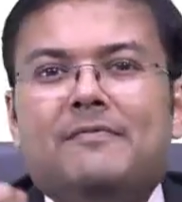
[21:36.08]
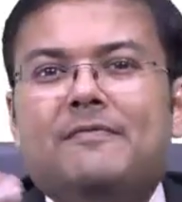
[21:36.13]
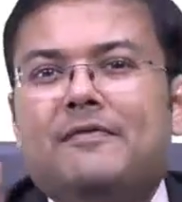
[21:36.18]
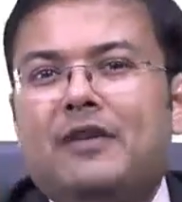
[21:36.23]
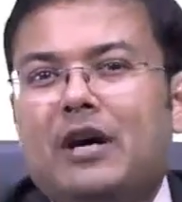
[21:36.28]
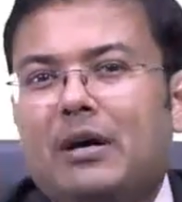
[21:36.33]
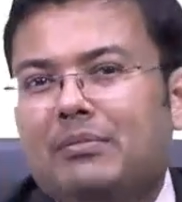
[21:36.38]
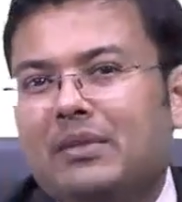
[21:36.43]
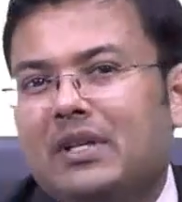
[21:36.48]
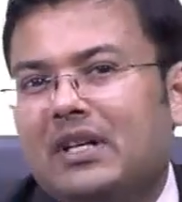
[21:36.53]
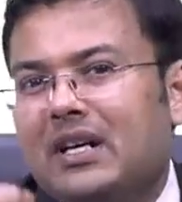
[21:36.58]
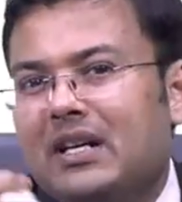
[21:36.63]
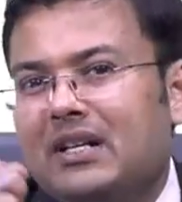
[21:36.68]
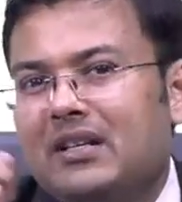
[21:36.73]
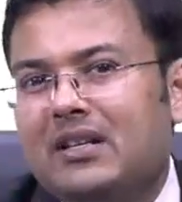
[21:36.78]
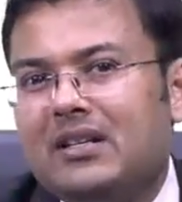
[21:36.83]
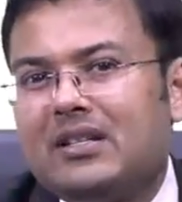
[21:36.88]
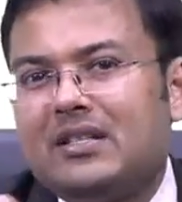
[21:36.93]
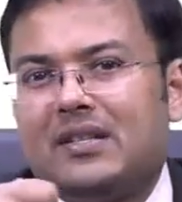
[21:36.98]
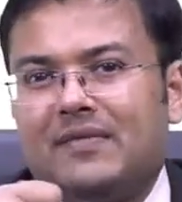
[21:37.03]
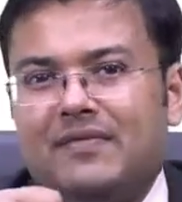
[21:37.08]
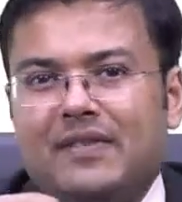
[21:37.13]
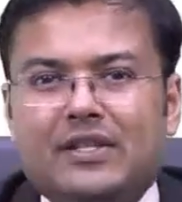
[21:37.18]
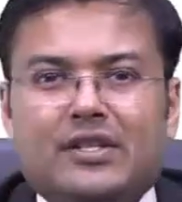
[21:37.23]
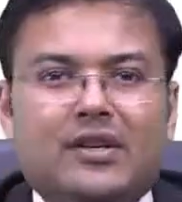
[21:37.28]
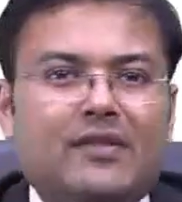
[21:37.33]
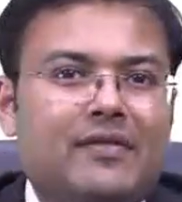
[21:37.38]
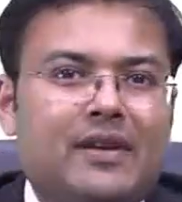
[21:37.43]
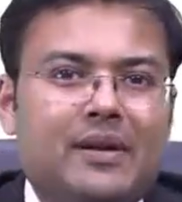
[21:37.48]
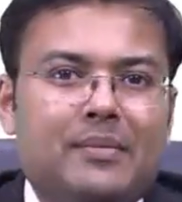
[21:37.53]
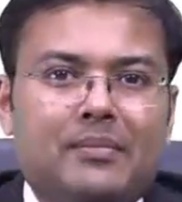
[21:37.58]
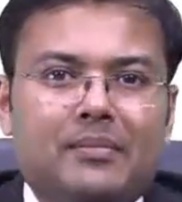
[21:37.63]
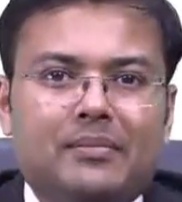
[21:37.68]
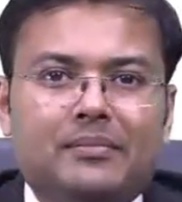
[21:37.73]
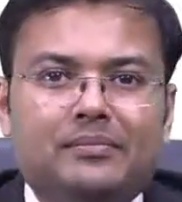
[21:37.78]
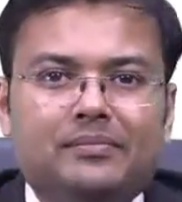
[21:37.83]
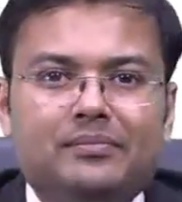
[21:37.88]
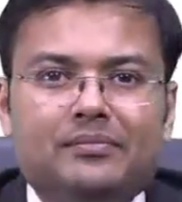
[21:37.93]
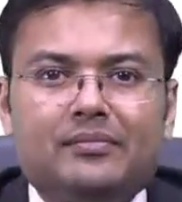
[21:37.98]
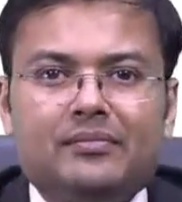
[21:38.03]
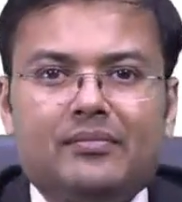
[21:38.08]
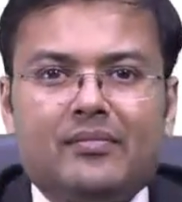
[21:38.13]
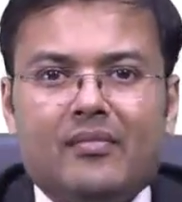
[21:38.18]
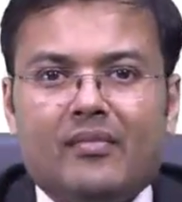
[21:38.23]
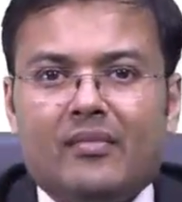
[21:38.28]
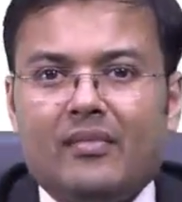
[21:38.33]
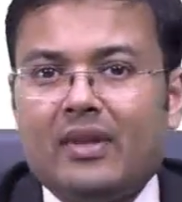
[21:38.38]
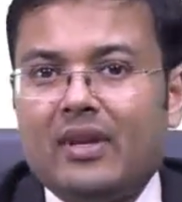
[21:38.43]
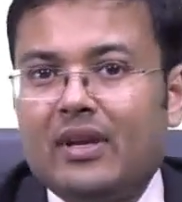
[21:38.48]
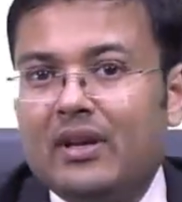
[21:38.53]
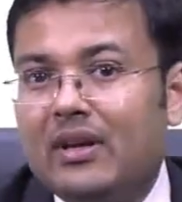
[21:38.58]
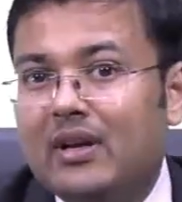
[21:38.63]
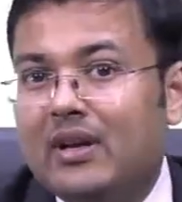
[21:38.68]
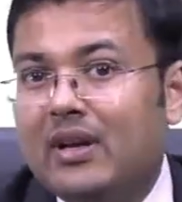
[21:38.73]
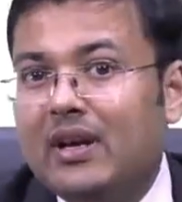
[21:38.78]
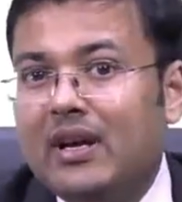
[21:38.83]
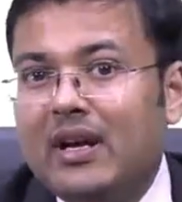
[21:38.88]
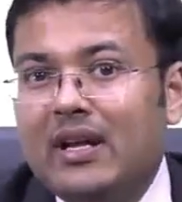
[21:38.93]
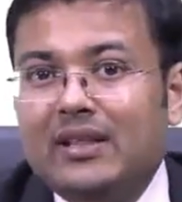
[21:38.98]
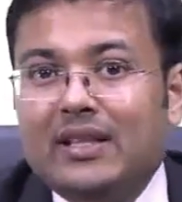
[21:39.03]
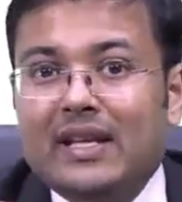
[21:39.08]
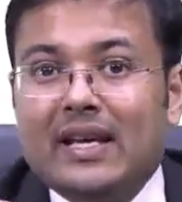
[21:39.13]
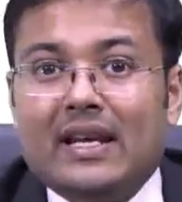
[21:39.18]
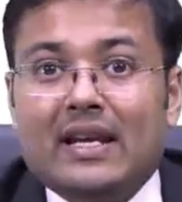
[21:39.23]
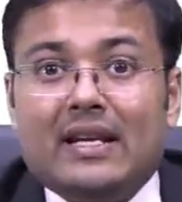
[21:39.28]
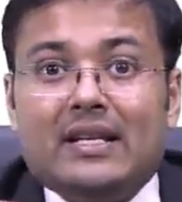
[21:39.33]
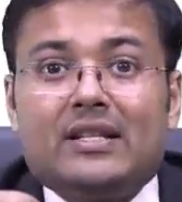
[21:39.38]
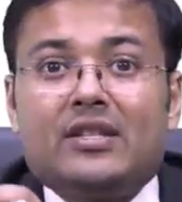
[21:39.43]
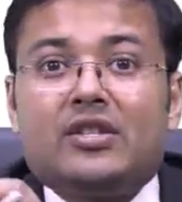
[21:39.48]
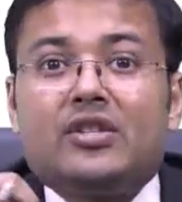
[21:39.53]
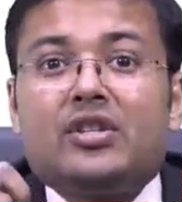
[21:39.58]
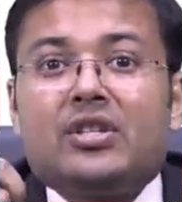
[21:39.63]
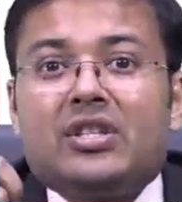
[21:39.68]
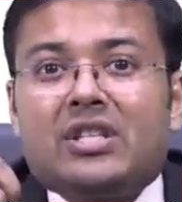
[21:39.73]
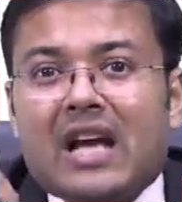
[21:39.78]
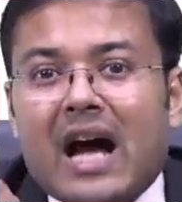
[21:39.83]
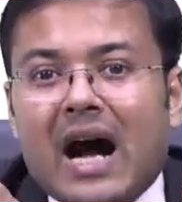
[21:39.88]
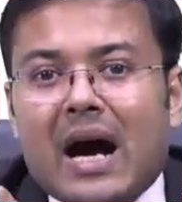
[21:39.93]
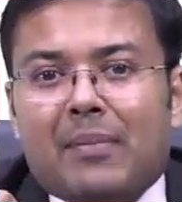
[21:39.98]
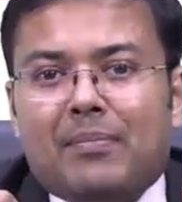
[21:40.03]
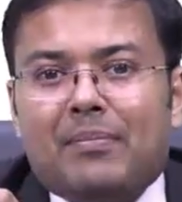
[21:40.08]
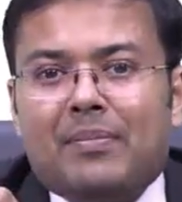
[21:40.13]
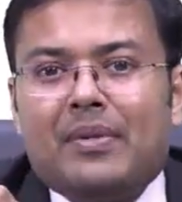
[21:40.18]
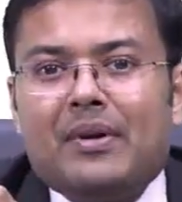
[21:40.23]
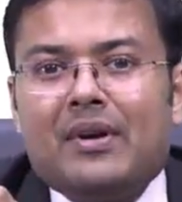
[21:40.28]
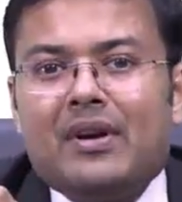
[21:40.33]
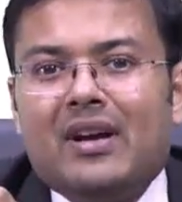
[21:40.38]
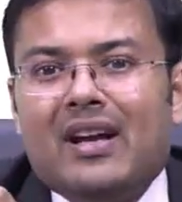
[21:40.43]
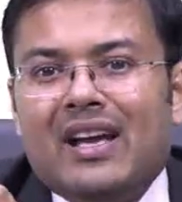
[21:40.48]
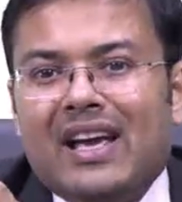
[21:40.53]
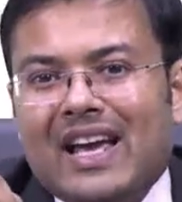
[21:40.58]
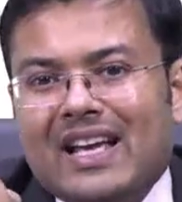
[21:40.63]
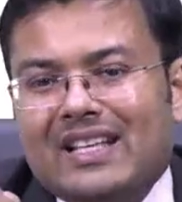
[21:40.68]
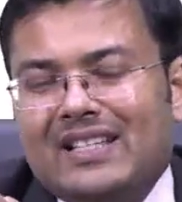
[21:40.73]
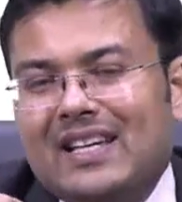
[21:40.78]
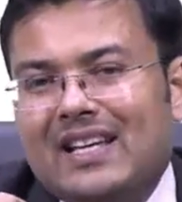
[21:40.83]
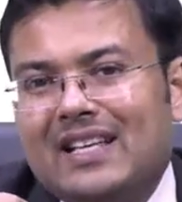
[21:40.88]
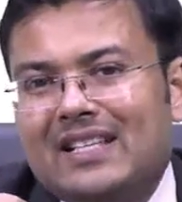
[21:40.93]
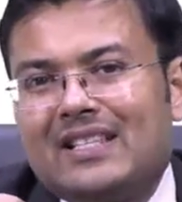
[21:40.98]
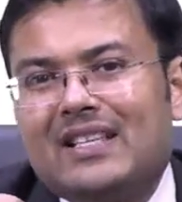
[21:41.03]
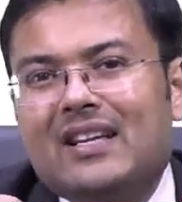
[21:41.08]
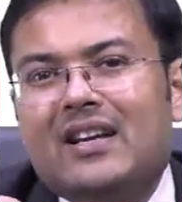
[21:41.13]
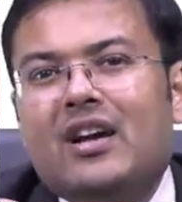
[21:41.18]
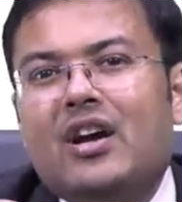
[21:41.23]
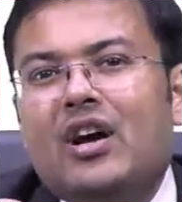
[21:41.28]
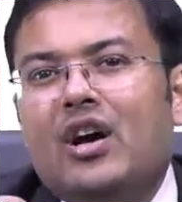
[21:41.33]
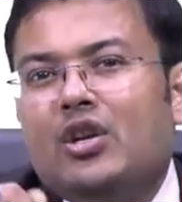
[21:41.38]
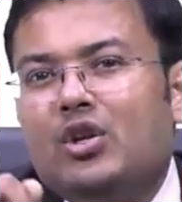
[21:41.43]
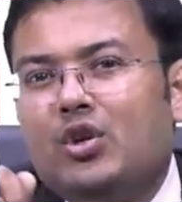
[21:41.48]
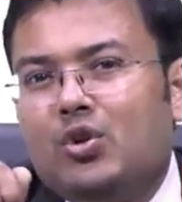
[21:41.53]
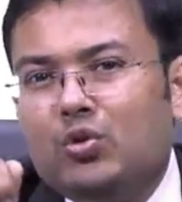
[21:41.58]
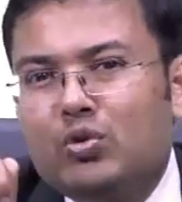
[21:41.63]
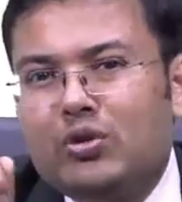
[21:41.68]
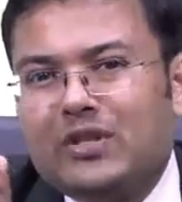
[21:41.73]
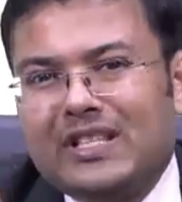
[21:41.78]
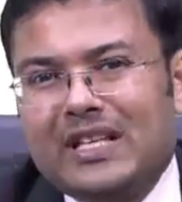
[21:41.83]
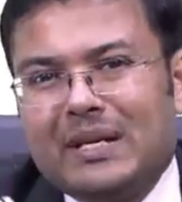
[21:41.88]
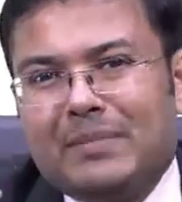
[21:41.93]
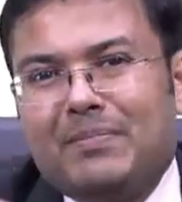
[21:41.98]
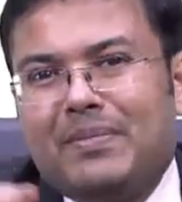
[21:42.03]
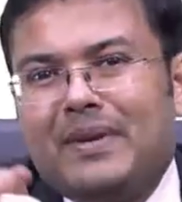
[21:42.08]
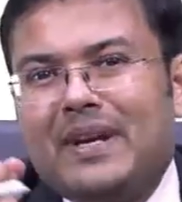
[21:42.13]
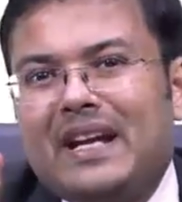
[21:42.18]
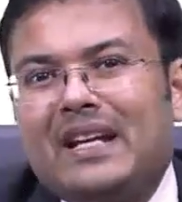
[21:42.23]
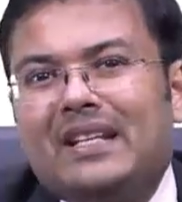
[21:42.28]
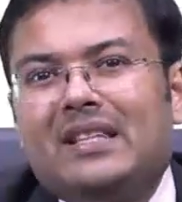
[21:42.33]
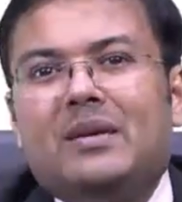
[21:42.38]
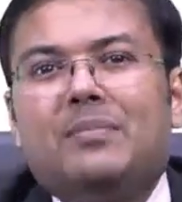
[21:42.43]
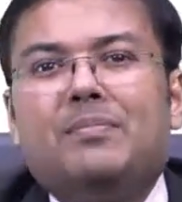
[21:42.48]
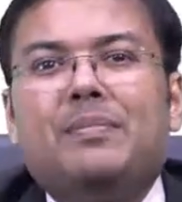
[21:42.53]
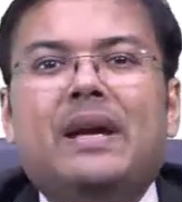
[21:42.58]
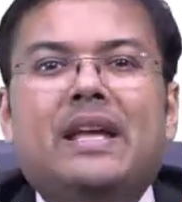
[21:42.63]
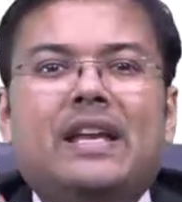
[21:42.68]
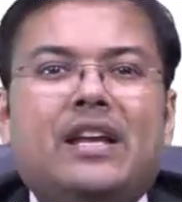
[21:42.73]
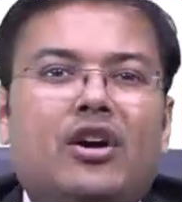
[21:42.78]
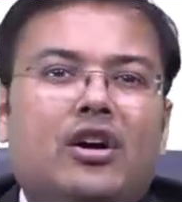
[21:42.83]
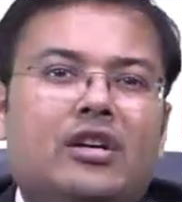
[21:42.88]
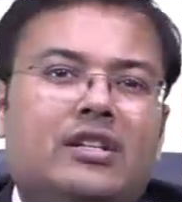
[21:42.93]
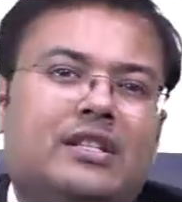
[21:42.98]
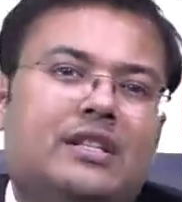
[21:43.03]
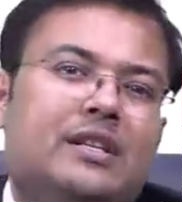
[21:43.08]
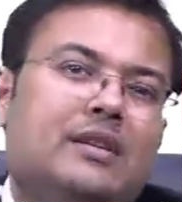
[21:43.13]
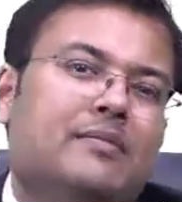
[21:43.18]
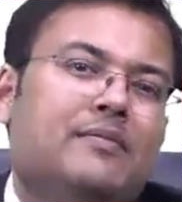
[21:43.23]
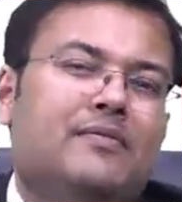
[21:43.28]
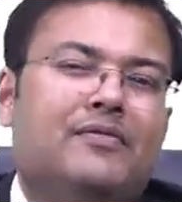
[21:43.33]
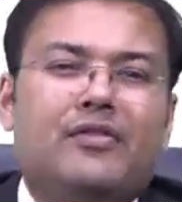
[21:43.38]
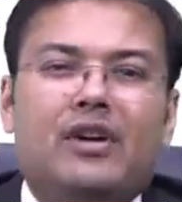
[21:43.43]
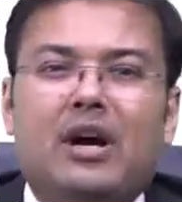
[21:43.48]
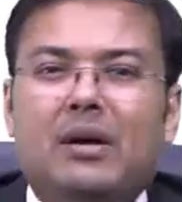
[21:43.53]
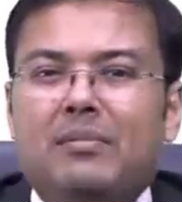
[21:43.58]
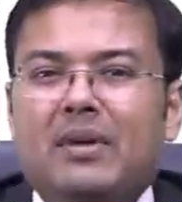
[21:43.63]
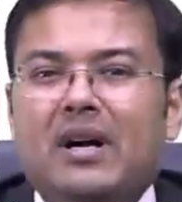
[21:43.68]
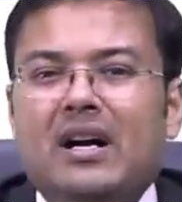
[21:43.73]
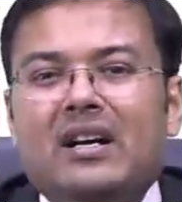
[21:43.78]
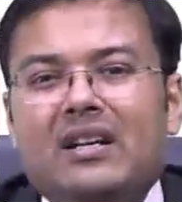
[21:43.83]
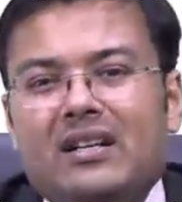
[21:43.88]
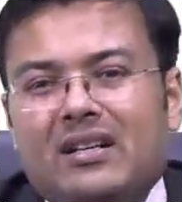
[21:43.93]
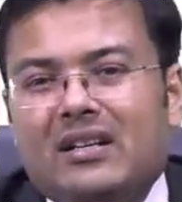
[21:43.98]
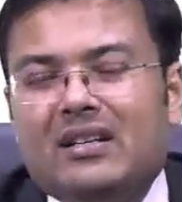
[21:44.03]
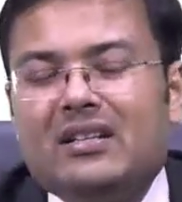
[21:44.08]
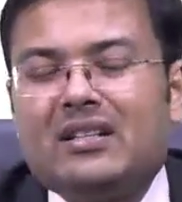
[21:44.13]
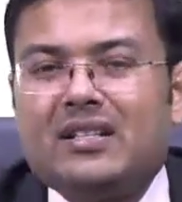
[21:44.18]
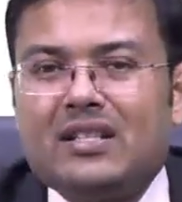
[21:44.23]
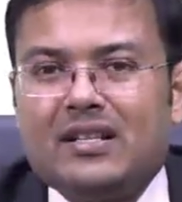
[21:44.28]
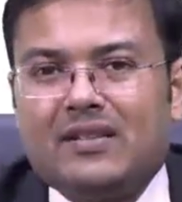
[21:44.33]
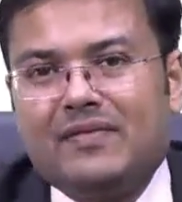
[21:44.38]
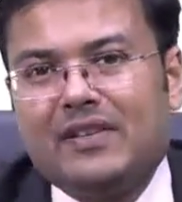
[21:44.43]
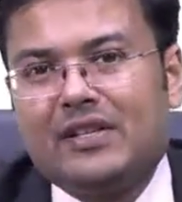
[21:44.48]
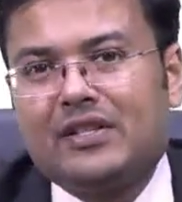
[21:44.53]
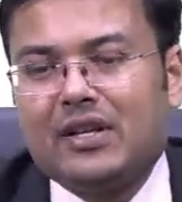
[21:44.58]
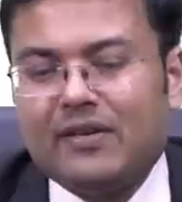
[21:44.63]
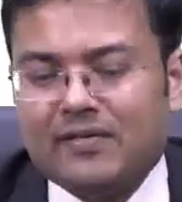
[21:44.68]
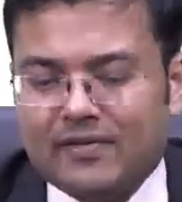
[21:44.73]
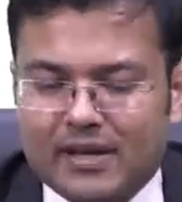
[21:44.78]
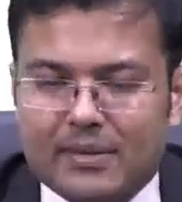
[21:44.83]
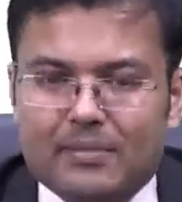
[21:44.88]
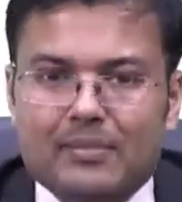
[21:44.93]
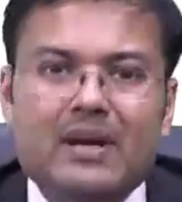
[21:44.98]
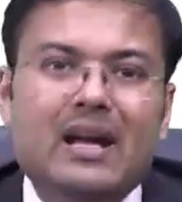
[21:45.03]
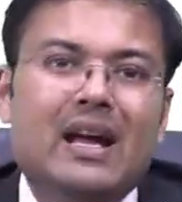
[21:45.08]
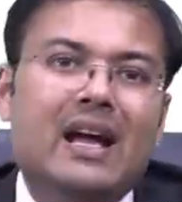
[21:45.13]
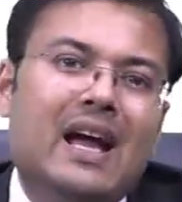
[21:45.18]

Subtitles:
from the undersurface of rib. There is sharp edges to separate the periosteum from undersurface of rib,